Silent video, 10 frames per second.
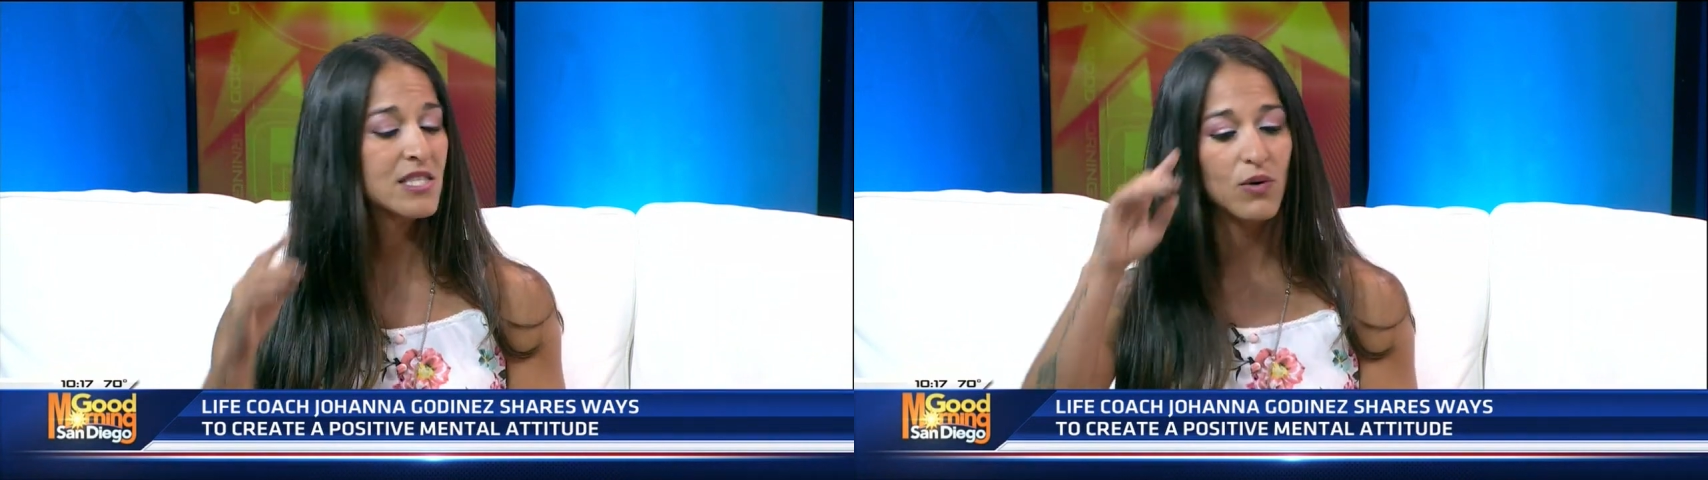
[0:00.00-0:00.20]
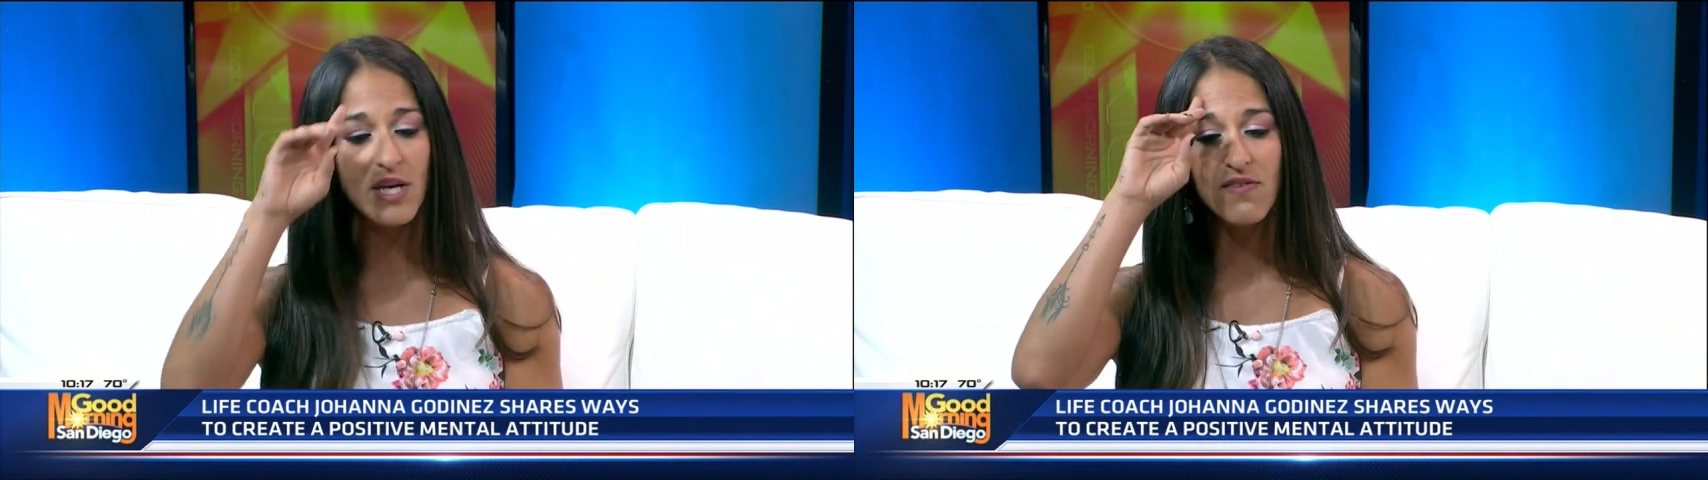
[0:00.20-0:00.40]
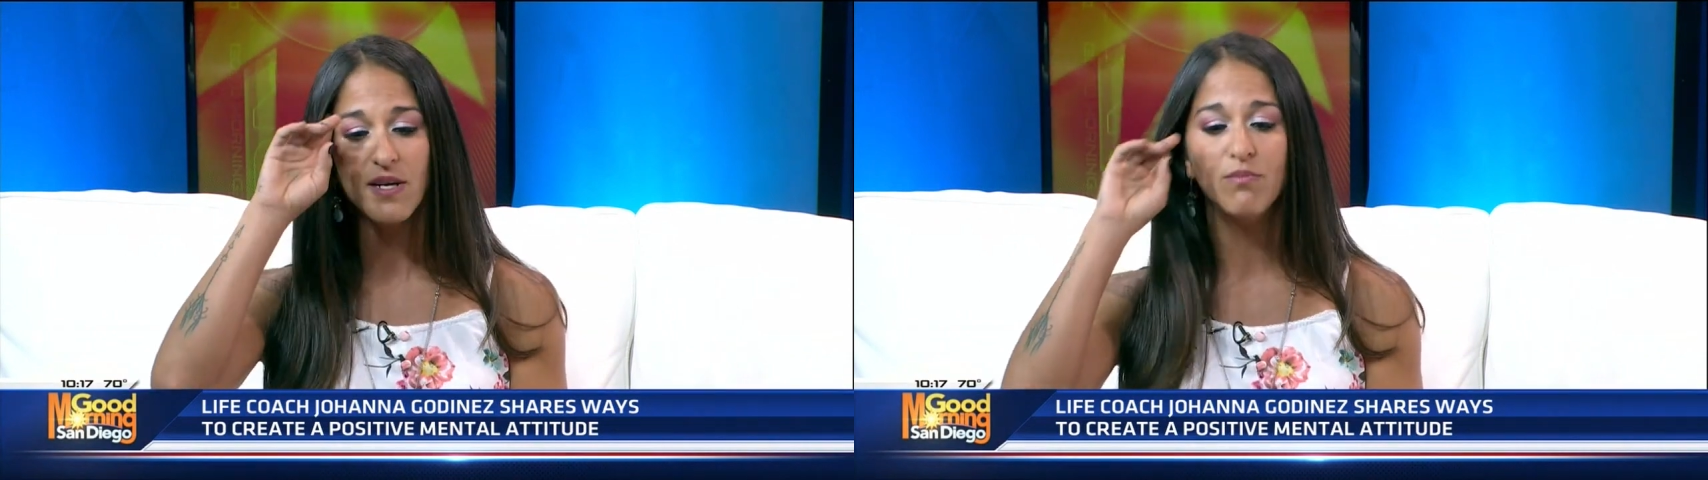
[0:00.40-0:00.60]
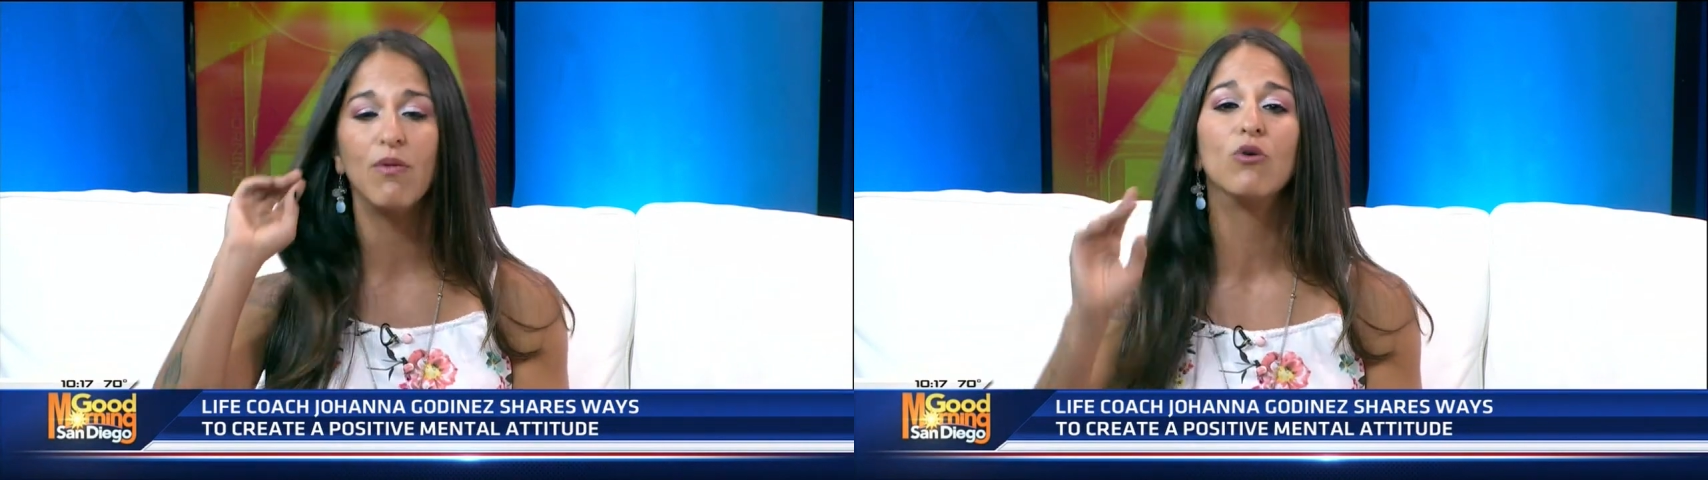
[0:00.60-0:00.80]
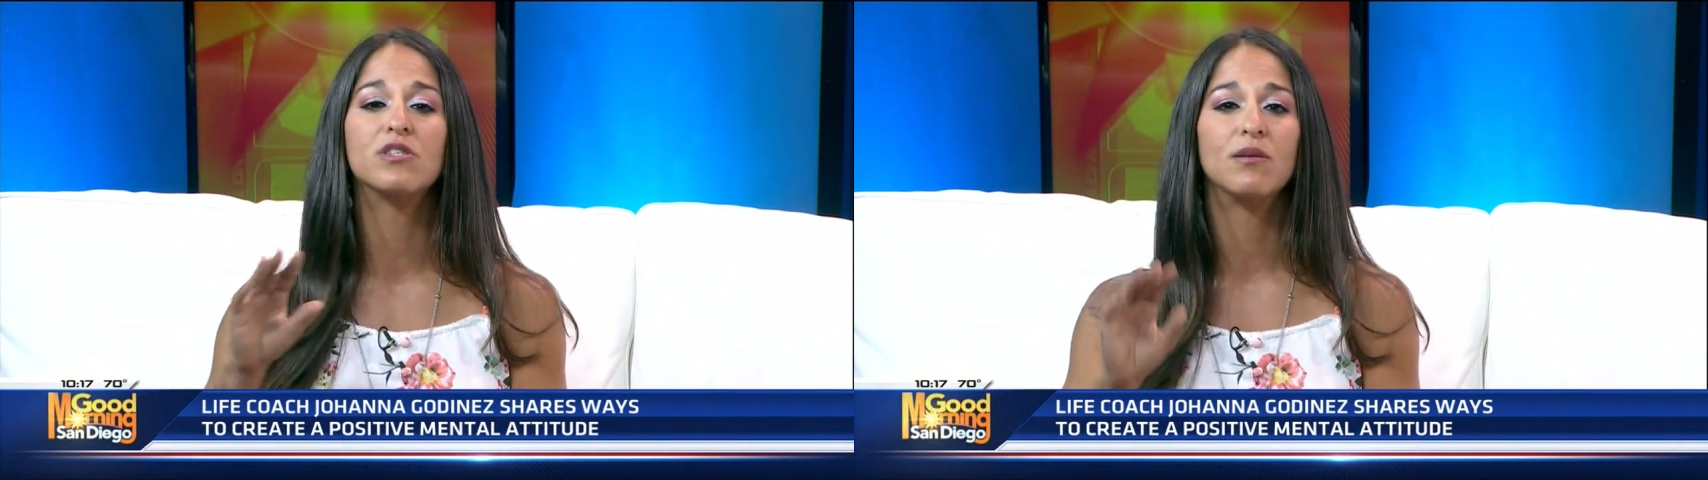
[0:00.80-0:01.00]
So
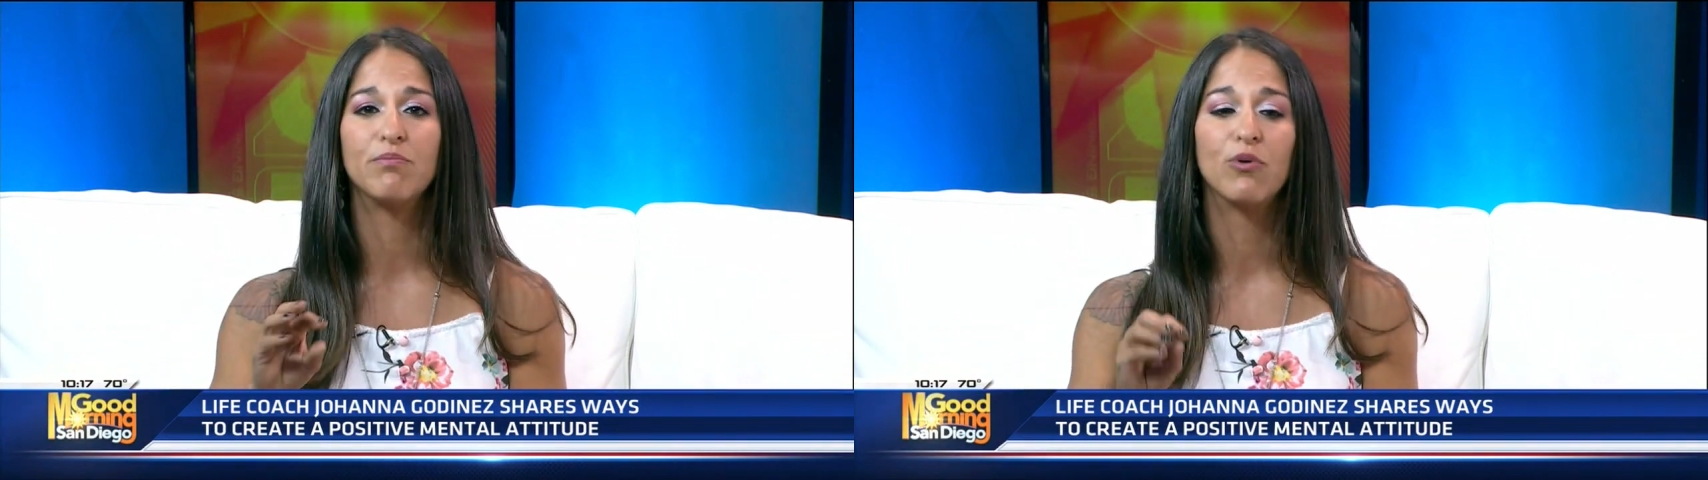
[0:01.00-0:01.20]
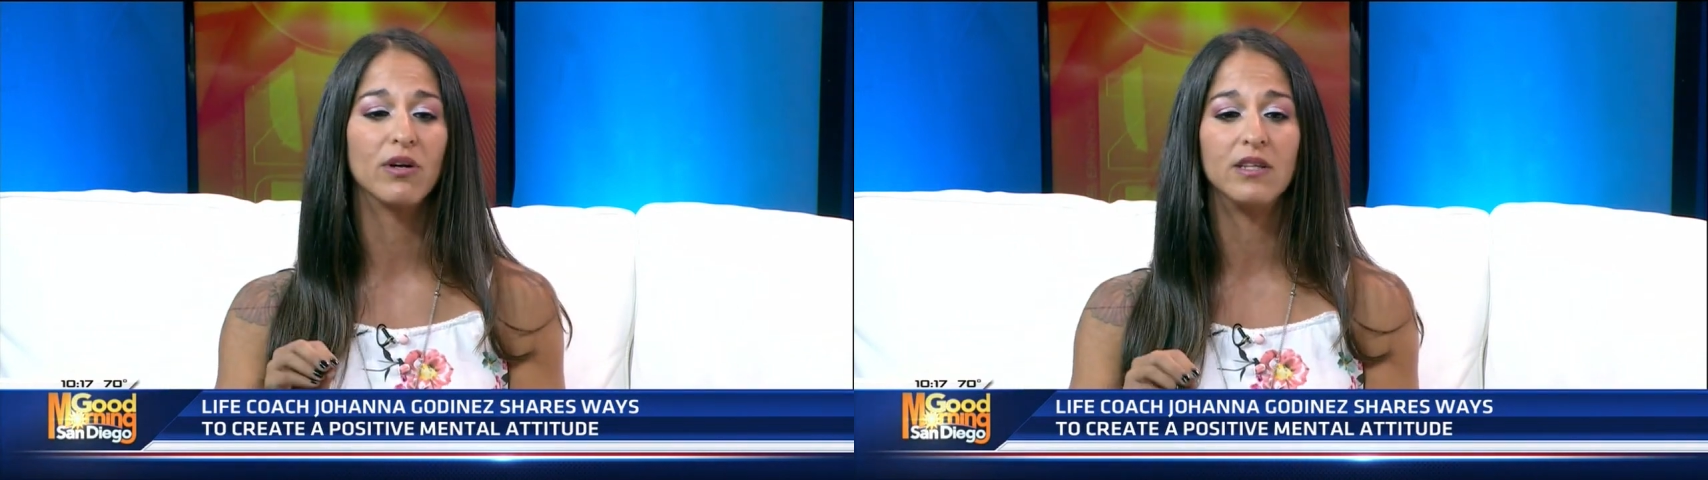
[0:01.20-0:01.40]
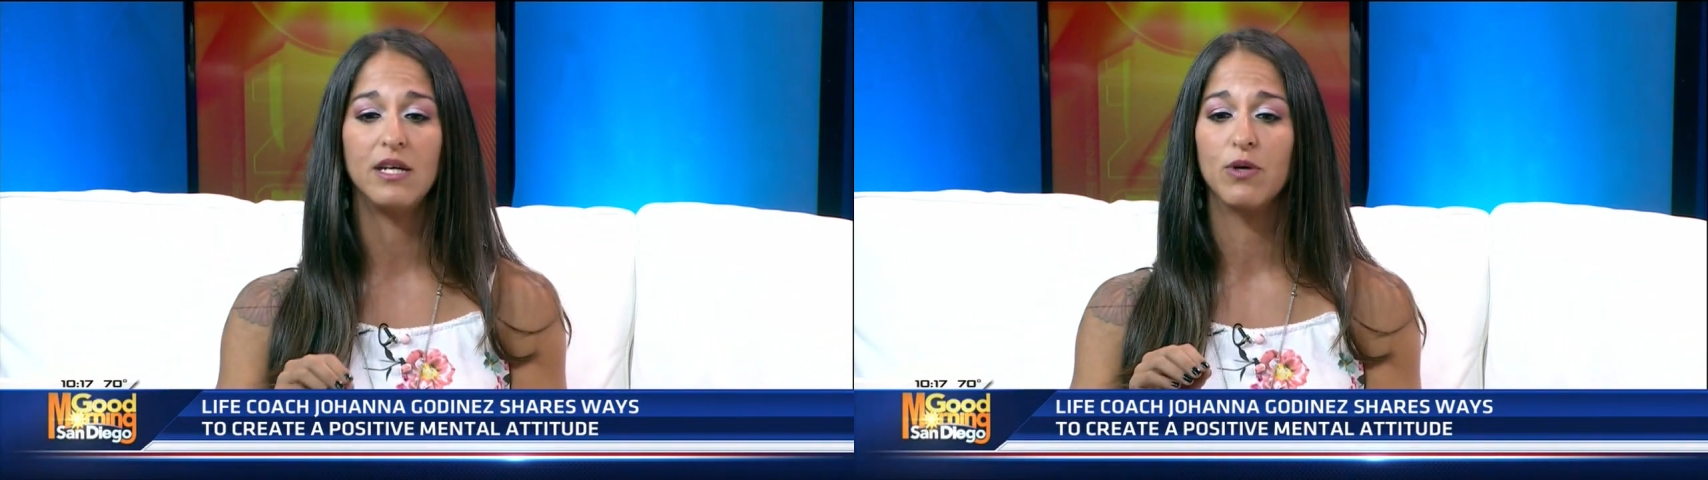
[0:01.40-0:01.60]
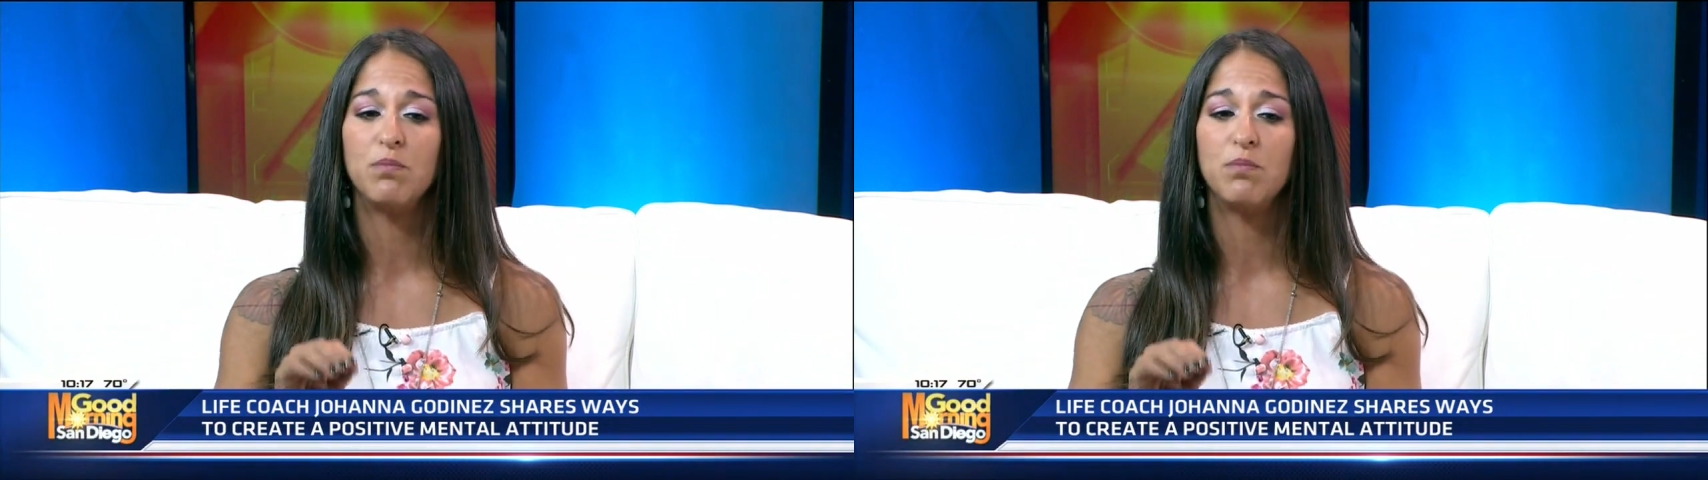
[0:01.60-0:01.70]
even most importantly,